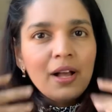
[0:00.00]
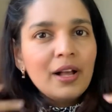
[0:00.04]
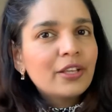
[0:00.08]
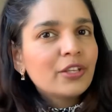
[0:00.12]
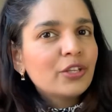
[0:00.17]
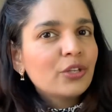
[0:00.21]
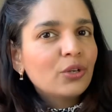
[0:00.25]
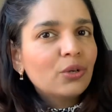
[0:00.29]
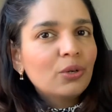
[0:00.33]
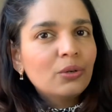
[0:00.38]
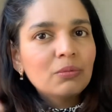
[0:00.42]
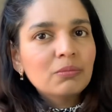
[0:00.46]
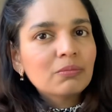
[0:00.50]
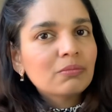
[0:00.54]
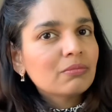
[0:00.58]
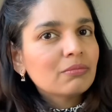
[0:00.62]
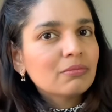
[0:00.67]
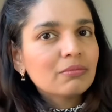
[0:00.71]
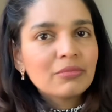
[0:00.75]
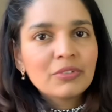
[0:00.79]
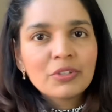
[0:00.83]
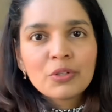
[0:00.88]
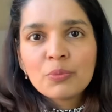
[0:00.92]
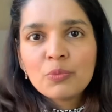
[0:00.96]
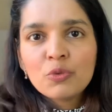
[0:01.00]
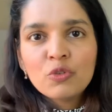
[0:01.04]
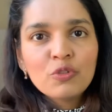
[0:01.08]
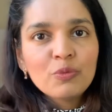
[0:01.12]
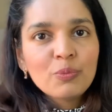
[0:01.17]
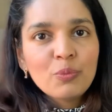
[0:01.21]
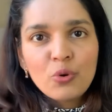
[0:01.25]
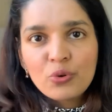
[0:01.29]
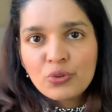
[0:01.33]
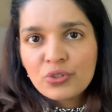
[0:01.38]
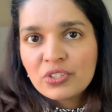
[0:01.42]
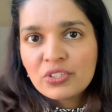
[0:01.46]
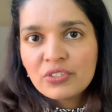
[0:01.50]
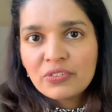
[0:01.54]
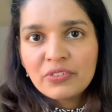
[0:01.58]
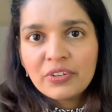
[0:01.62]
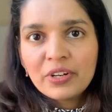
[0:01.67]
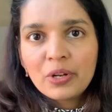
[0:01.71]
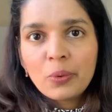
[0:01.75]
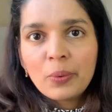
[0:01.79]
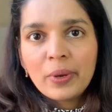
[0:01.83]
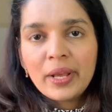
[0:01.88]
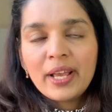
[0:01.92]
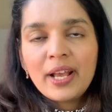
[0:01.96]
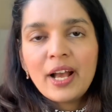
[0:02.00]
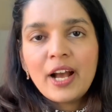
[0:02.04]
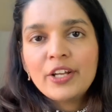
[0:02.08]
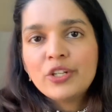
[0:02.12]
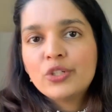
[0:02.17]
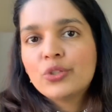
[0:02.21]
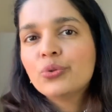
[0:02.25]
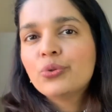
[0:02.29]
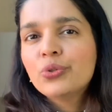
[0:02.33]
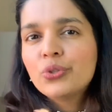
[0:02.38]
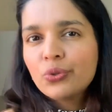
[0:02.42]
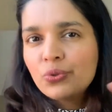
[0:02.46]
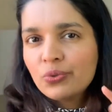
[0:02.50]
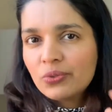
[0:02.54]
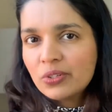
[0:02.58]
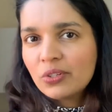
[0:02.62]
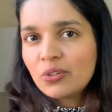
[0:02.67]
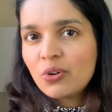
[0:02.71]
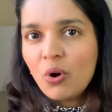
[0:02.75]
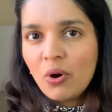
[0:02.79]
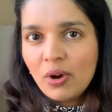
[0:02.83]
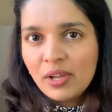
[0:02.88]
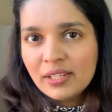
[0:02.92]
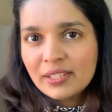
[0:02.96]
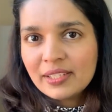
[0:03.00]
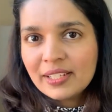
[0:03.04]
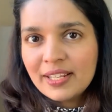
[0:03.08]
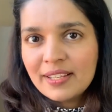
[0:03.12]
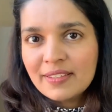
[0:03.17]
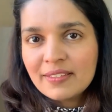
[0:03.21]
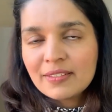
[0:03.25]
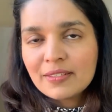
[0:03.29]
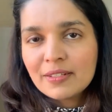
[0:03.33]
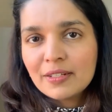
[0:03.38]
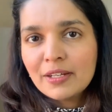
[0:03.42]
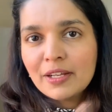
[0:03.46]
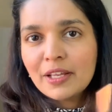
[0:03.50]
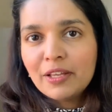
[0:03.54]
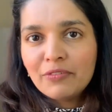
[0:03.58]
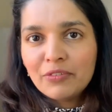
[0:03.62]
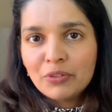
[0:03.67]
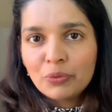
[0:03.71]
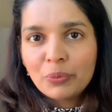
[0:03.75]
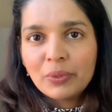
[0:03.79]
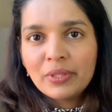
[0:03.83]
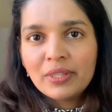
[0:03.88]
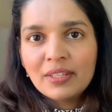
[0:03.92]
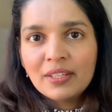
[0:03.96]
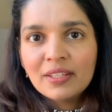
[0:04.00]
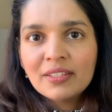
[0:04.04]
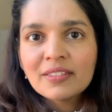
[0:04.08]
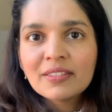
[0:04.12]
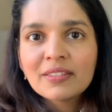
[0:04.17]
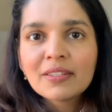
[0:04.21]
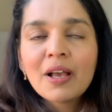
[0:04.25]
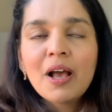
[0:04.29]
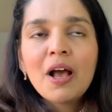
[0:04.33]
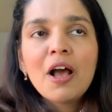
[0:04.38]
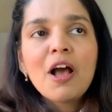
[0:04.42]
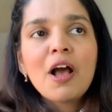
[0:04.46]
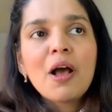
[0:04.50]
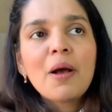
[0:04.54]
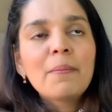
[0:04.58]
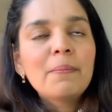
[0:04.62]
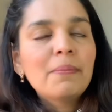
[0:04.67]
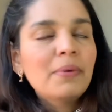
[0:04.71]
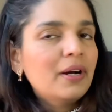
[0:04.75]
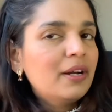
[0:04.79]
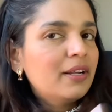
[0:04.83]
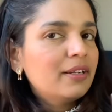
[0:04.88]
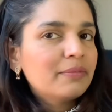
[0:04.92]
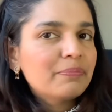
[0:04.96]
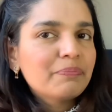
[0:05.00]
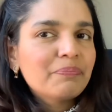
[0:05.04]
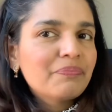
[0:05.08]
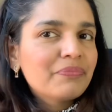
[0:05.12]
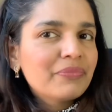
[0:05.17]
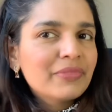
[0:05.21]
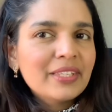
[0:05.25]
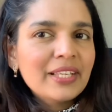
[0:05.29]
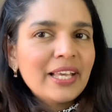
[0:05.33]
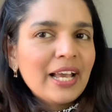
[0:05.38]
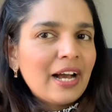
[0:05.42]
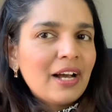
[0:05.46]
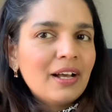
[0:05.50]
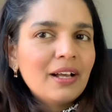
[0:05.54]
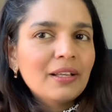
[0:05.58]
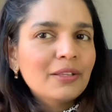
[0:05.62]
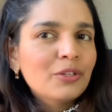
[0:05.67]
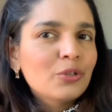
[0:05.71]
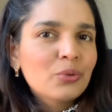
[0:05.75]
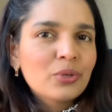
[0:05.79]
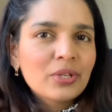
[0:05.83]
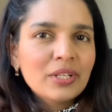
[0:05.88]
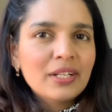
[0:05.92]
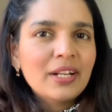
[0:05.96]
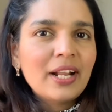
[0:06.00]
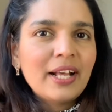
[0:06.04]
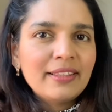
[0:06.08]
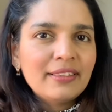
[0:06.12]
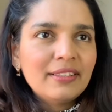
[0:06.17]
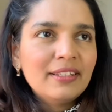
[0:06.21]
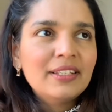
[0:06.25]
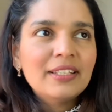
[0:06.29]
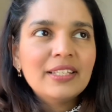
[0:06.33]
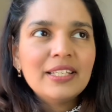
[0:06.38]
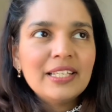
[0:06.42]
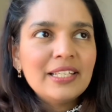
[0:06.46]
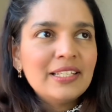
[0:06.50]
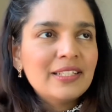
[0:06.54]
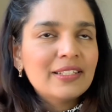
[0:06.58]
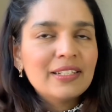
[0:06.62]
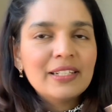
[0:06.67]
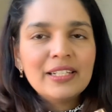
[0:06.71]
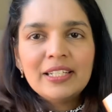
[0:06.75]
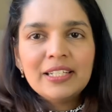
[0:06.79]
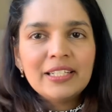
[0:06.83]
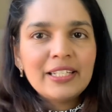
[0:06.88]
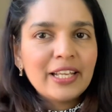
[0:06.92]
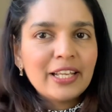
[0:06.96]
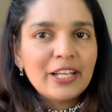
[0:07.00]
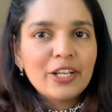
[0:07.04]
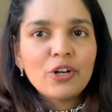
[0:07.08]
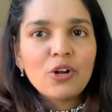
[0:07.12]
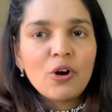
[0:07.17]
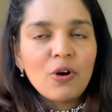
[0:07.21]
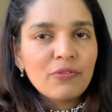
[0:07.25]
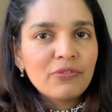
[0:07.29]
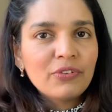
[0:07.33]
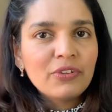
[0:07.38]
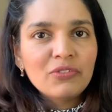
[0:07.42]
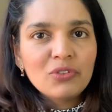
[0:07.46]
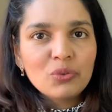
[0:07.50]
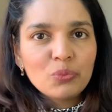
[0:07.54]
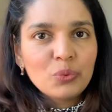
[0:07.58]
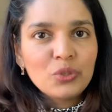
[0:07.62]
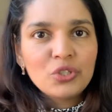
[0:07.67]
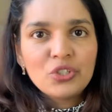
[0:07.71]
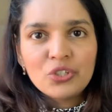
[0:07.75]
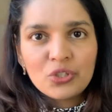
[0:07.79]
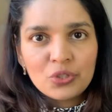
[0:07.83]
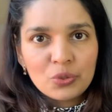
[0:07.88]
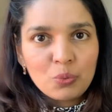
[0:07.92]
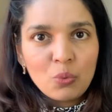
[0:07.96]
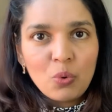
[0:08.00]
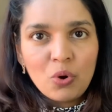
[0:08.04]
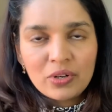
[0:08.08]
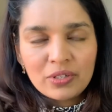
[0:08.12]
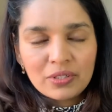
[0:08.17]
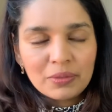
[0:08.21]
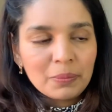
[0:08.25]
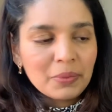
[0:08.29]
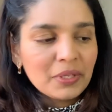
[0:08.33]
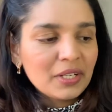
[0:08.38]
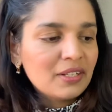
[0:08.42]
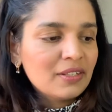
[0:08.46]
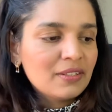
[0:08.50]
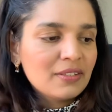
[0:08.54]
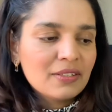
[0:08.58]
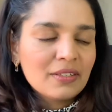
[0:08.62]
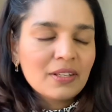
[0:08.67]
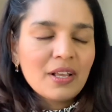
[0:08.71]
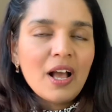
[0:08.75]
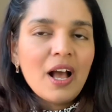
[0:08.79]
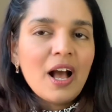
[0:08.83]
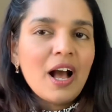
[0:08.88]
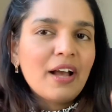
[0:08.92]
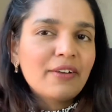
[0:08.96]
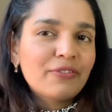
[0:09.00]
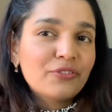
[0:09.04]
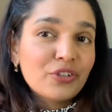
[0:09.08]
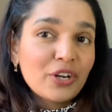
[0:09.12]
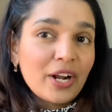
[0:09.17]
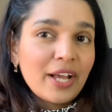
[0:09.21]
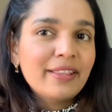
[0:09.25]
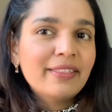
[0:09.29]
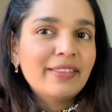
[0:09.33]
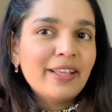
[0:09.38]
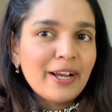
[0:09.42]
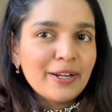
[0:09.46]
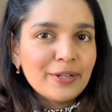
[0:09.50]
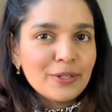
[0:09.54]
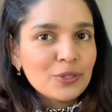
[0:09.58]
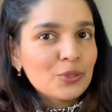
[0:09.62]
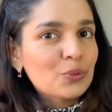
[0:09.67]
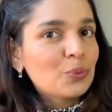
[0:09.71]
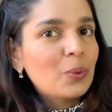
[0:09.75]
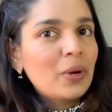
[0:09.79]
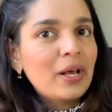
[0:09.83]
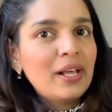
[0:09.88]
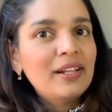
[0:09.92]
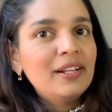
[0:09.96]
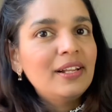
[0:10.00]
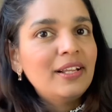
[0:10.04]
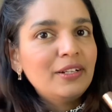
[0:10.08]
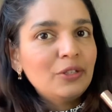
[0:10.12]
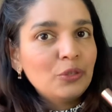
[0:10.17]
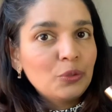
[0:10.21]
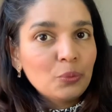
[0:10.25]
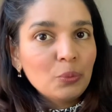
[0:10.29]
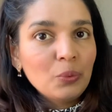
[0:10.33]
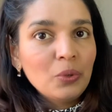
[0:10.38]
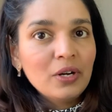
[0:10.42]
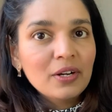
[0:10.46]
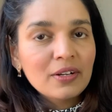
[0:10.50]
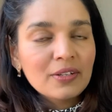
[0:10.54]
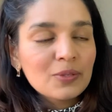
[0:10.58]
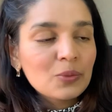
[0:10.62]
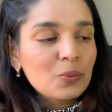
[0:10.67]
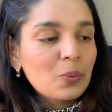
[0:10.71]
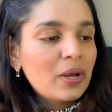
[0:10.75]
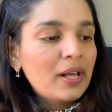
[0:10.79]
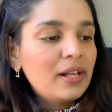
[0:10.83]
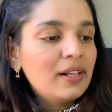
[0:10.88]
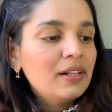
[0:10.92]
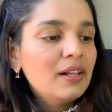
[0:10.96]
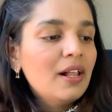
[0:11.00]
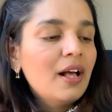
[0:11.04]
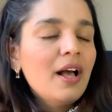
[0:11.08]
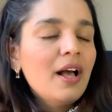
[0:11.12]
you know, remove most of it away. I do use an oil cleanser even with this, but yeah, you can, I think, easily take it off even with just water, because I've tried that as well and it works well.